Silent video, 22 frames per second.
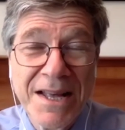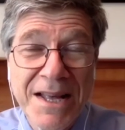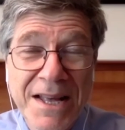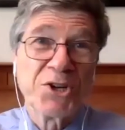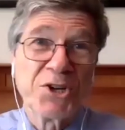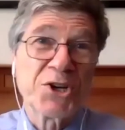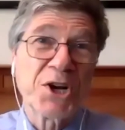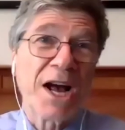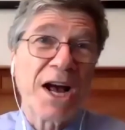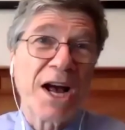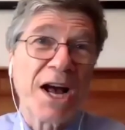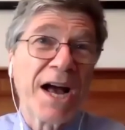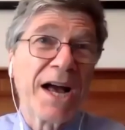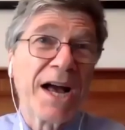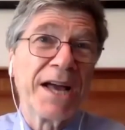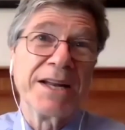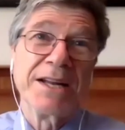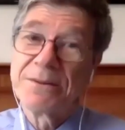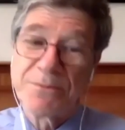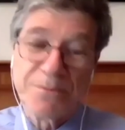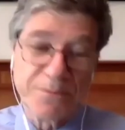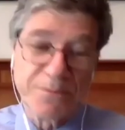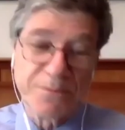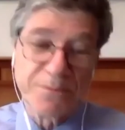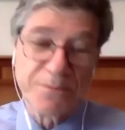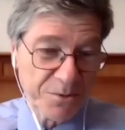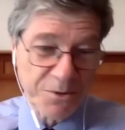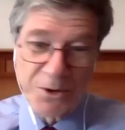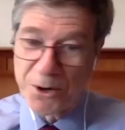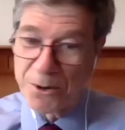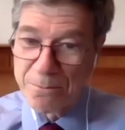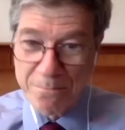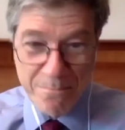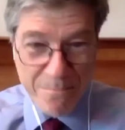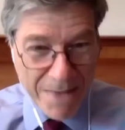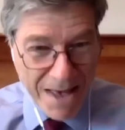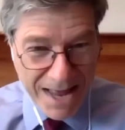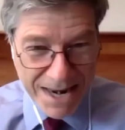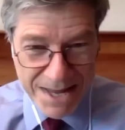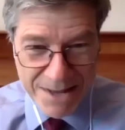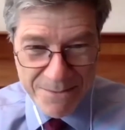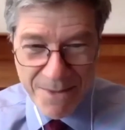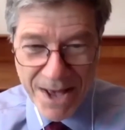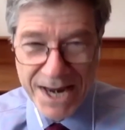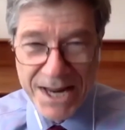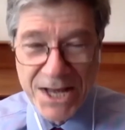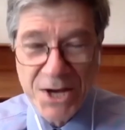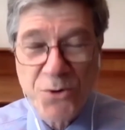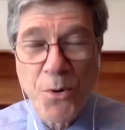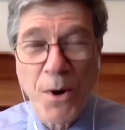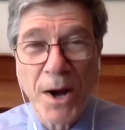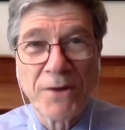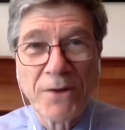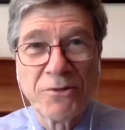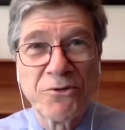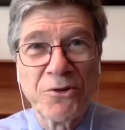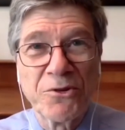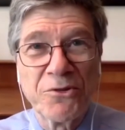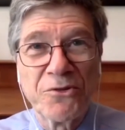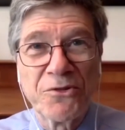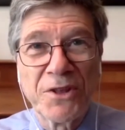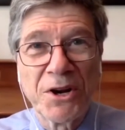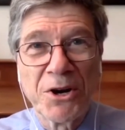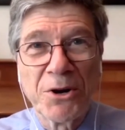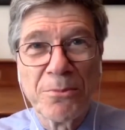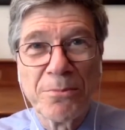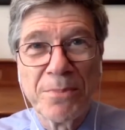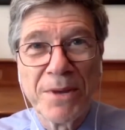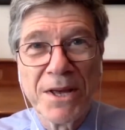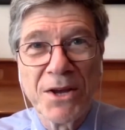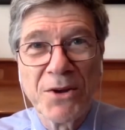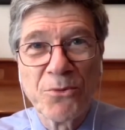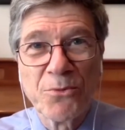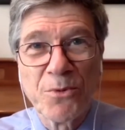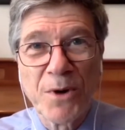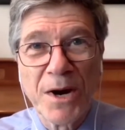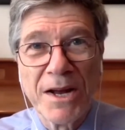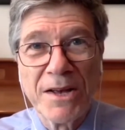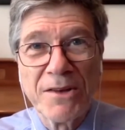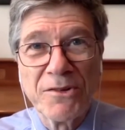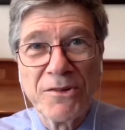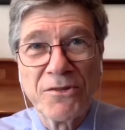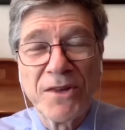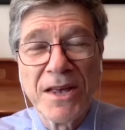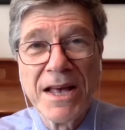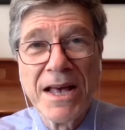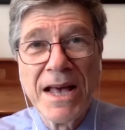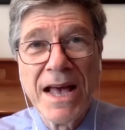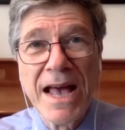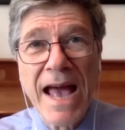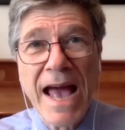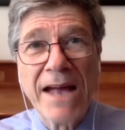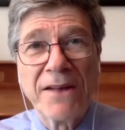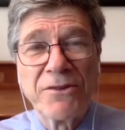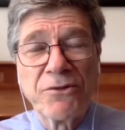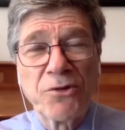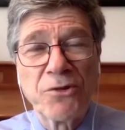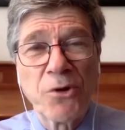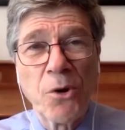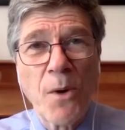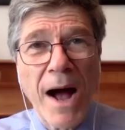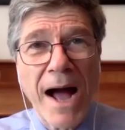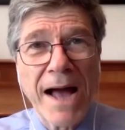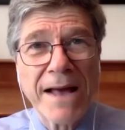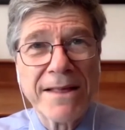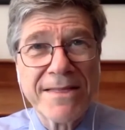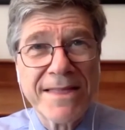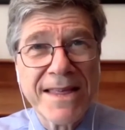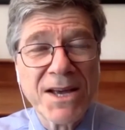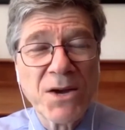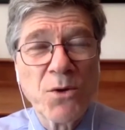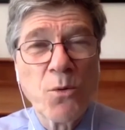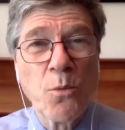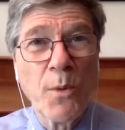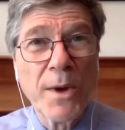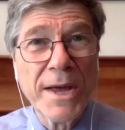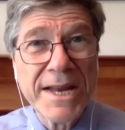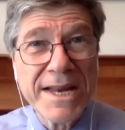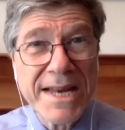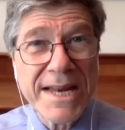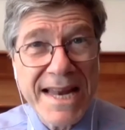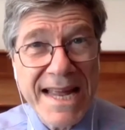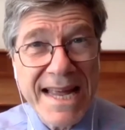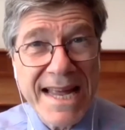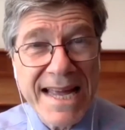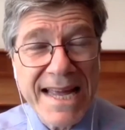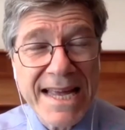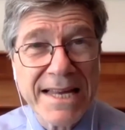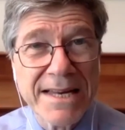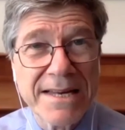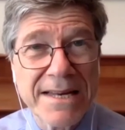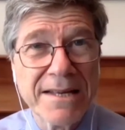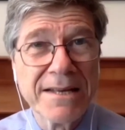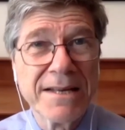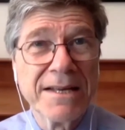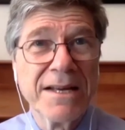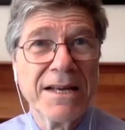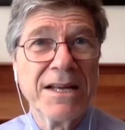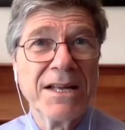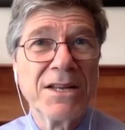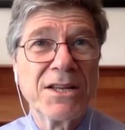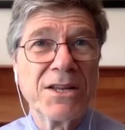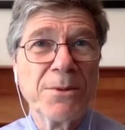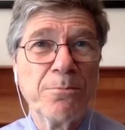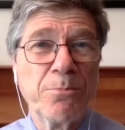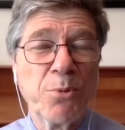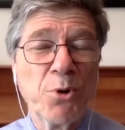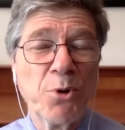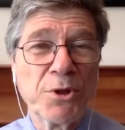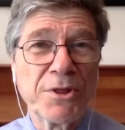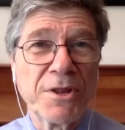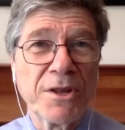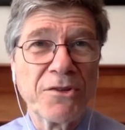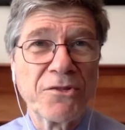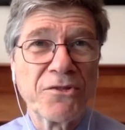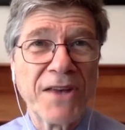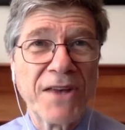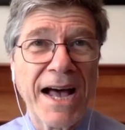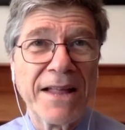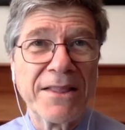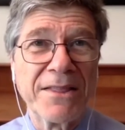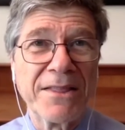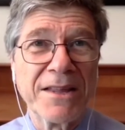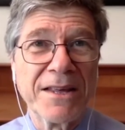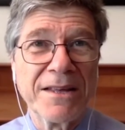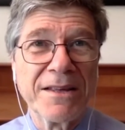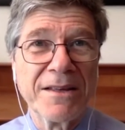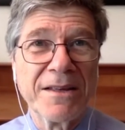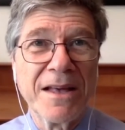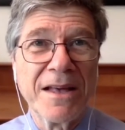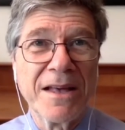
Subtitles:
In China, there are many, many questions that are being raised. And so I think we need to put this on the